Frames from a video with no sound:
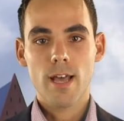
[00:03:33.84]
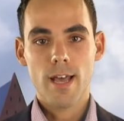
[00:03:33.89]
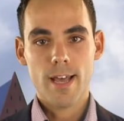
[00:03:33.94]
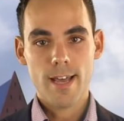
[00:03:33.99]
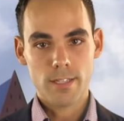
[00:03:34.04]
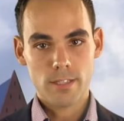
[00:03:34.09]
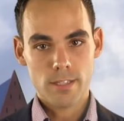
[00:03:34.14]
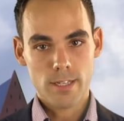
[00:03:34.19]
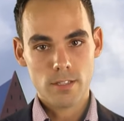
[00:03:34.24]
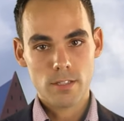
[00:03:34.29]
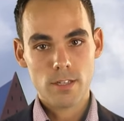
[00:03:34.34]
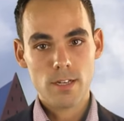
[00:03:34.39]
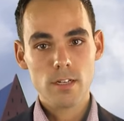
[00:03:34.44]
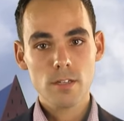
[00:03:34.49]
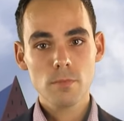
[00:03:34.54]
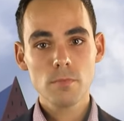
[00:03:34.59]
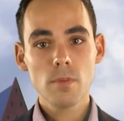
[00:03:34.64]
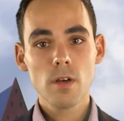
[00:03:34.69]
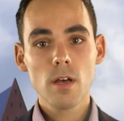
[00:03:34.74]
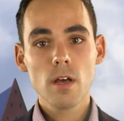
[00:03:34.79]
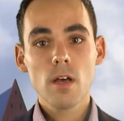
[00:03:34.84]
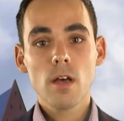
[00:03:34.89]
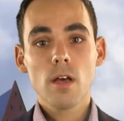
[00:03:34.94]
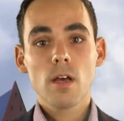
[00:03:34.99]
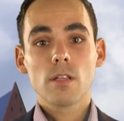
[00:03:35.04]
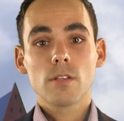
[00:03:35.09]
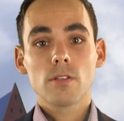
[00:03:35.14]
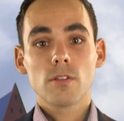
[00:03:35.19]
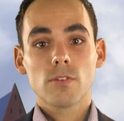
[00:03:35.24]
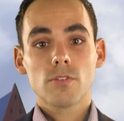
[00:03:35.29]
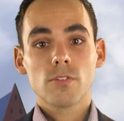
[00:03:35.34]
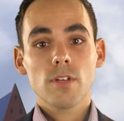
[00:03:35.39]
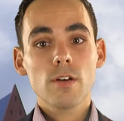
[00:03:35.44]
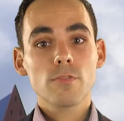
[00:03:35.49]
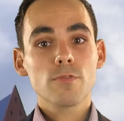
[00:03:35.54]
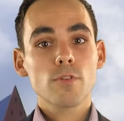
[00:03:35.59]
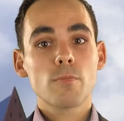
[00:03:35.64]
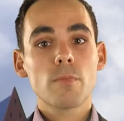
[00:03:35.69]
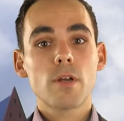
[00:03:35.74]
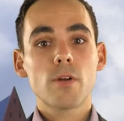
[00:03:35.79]
At that time, the
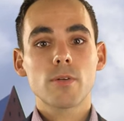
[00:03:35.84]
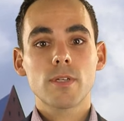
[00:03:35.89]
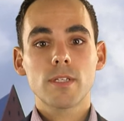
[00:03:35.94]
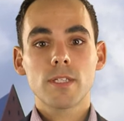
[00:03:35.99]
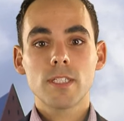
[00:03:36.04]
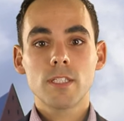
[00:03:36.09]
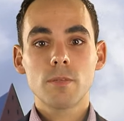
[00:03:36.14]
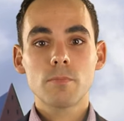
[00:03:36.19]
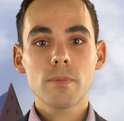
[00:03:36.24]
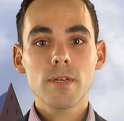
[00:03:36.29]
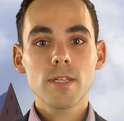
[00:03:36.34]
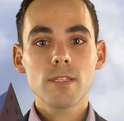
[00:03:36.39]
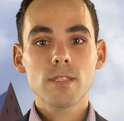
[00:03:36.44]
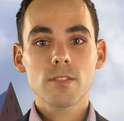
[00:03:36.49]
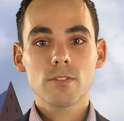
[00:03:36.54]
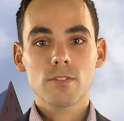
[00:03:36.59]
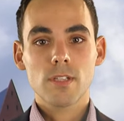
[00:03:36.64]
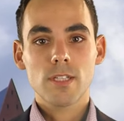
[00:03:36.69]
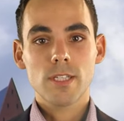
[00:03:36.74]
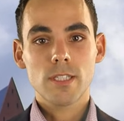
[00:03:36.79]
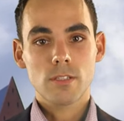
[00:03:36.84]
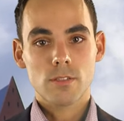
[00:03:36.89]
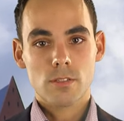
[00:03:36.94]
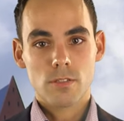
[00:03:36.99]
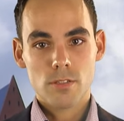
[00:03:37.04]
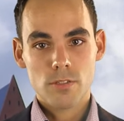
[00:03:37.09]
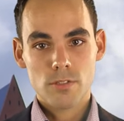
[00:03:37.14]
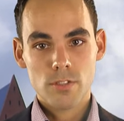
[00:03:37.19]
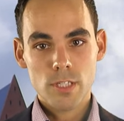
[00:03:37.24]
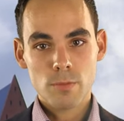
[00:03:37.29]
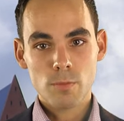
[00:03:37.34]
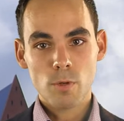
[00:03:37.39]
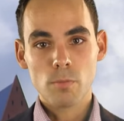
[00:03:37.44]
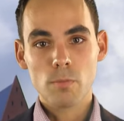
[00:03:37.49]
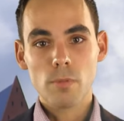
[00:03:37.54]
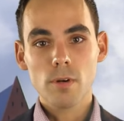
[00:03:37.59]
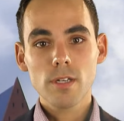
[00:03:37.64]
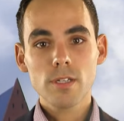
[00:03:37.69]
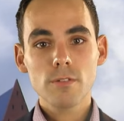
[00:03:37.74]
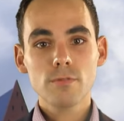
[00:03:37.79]
South American independence leader Simón
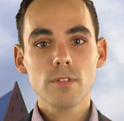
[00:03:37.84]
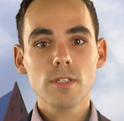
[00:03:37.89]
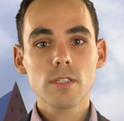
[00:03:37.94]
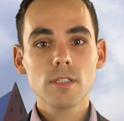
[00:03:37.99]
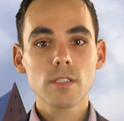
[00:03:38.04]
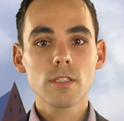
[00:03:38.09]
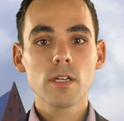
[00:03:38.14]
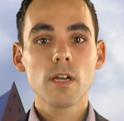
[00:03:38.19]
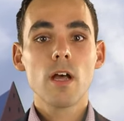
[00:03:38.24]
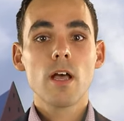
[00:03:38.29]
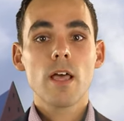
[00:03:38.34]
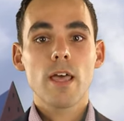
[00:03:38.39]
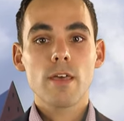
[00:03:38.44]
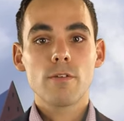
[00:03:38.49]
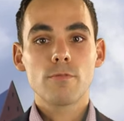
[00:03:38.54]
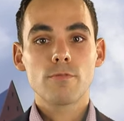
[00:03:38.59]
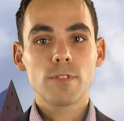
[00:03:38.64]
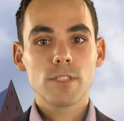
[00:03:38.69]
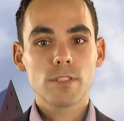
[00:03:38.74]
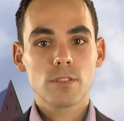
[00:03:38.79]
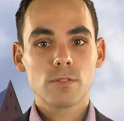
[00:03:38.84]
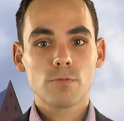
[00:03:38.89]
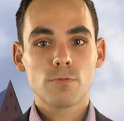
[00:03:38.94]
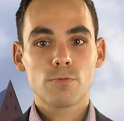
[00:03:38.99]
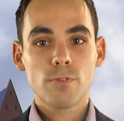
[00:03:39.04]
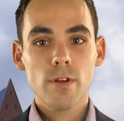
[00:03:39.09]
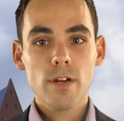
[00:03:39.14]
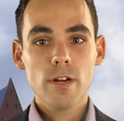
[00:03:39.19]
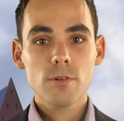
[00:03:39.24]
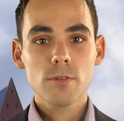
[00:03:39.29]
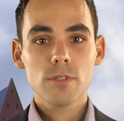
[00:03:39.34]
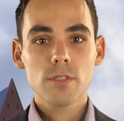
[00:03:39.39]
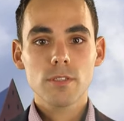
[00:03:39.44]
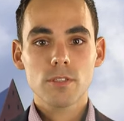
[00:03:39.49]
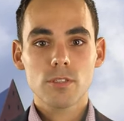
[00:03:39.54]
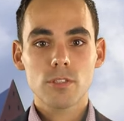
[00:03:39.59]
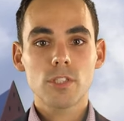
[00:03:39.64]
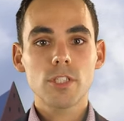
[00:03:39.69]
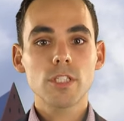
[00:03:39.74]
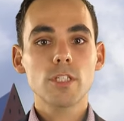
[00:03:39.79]
Bolívar envisioned
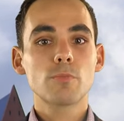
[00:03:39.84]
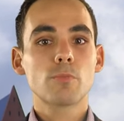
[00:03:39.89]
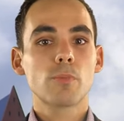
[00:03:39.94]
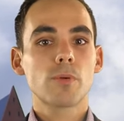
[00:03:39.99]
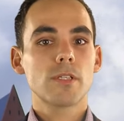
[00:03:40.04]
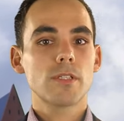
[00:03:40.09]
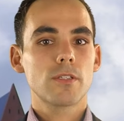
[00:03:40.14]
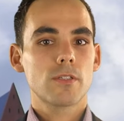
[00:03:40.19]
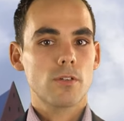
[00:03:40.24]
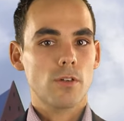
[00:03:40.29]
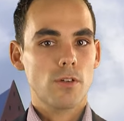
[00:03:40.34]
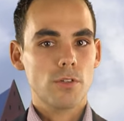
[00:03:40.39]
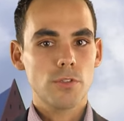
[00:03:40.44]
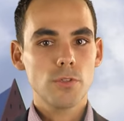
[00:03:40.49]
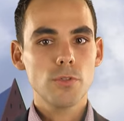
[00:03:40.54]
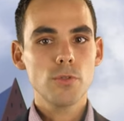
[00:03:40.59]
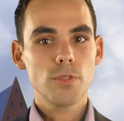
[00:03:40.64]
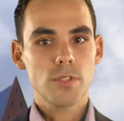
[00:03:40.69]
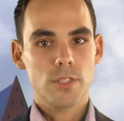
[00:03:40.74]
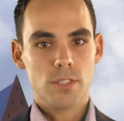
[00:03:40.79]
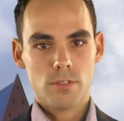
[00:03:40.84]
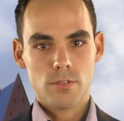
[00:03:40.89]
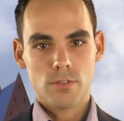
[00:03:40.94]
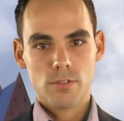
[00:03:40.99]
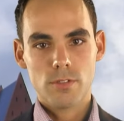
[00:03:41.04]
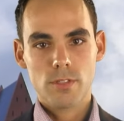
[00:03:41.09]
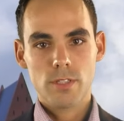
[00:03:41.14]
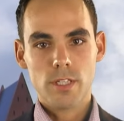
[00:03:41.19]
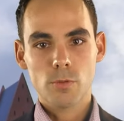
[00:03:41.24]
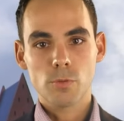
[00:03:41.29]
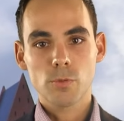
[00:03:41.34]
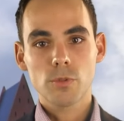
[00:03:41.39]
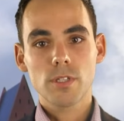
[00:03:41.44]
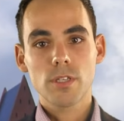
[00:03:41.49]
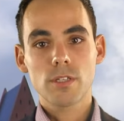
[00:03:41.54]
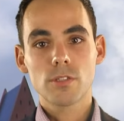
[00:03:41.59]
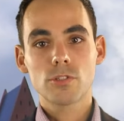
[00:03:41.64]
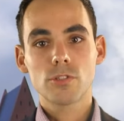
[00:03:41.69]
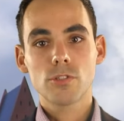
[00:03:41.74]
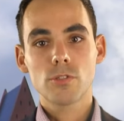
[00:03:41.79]
various geopolitical unions that would
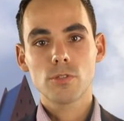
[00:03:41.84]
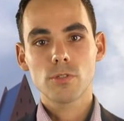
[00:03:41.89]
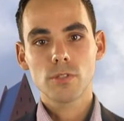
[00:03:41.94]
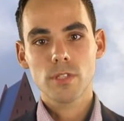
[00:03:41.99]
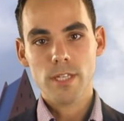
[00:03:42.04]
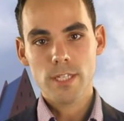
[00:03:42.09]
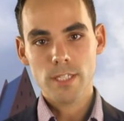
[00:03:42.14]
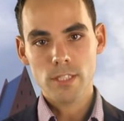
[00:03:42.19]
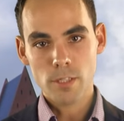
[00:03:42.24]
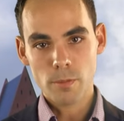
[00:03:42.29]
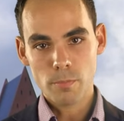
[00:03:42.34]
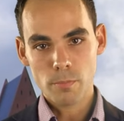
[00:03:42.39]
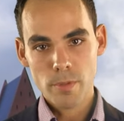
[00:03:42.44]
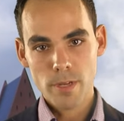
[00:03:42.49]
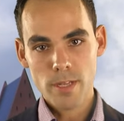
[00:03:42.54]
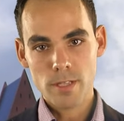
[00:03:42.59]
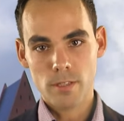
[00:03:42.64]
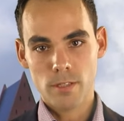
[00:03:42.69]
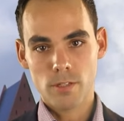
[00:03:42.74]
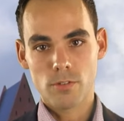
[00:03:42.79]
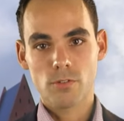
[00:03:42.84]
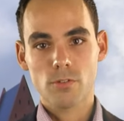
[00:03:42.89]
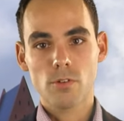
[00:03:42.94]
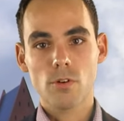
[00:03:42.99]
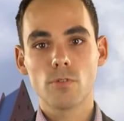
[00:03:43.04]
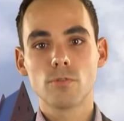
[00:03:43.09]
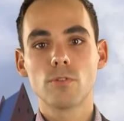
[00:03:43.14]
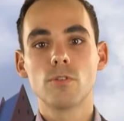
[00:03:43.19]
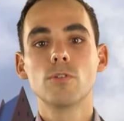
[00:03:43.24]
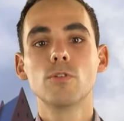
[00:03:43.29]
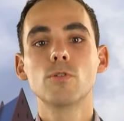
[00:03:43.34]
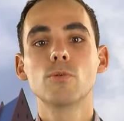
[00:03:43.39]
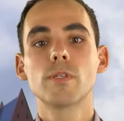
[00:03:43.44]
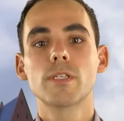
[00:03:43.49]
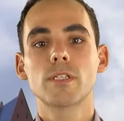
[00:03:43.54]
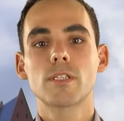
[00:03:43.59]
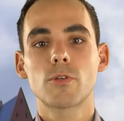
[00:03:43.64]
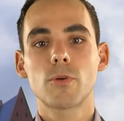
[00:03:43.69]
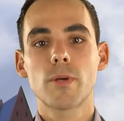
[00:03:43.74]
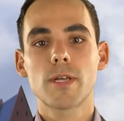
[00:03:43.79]
ensure the independence of the newly
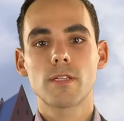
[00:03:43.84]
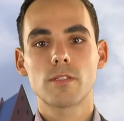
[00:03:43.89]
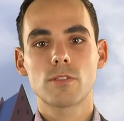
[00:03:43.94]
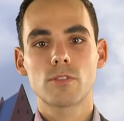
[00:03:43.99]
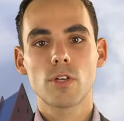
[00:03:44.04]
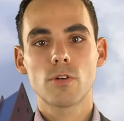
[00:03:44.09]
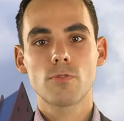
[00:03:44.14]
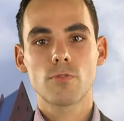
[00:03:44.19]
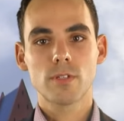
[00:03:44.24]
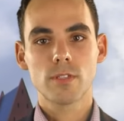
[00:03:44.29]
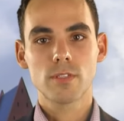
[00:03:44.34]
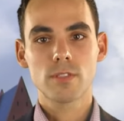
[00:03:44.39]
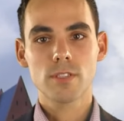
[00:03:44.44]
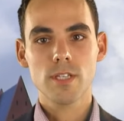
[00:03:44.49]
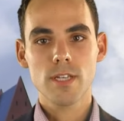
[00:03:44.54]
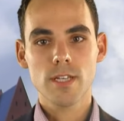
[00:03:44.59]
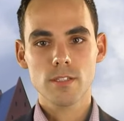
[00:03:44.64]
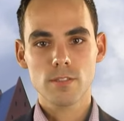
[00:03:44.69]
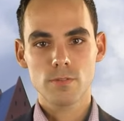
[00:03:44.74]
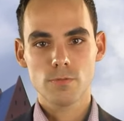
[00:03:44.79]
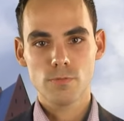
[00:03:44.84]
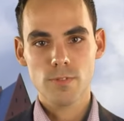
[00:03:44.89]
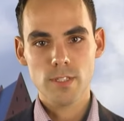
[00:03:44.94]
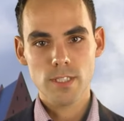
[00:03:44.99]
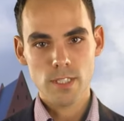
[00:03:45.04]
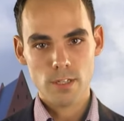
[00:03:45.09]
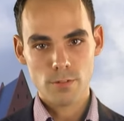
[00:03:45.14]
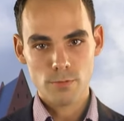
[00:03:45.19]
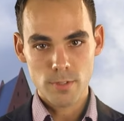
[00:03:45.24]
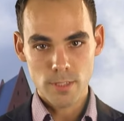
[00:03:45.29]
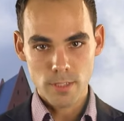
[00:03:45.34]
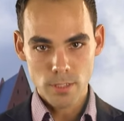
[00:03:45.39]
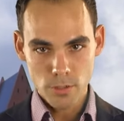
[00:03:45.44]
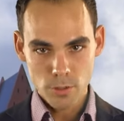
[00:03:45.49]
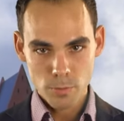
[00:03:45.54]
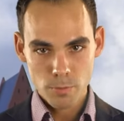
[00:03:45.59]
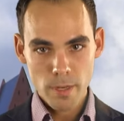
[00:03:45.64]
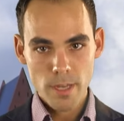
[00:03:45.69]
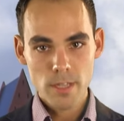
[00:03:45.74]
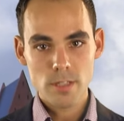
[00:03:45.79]
created sovereign states vis-à-vis the
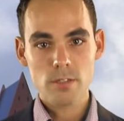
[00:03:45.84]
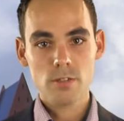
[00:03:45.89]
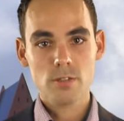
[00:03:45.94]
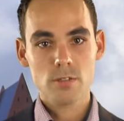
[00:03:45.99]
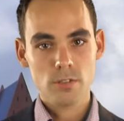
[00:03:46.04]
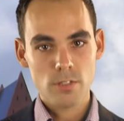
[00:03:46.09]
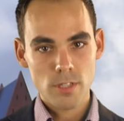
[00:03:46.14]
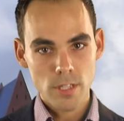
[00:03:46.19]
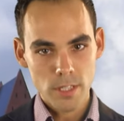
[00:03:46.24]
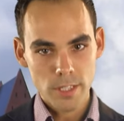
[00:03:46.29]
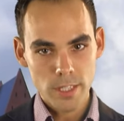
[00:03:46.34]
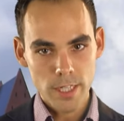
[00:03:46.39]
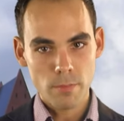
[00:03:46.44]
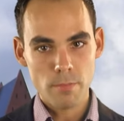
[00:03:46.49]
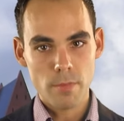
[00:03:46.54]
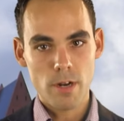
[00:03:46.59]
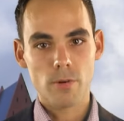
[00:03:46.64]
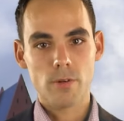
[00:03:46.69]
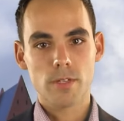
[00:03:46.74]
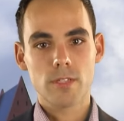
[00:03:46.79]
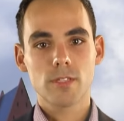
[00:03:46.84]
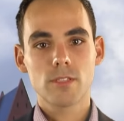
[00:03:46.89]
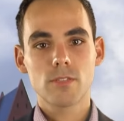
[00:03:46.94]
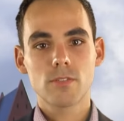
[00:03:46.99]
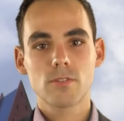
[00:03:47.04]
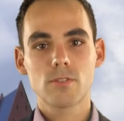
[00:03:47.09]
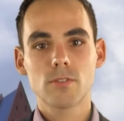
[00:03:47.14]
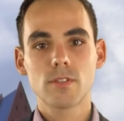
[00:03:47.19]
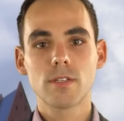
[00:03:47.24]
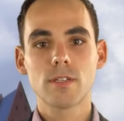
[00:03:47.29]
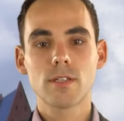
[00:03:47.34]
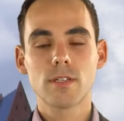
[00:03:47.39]
Spaniards and the Americans.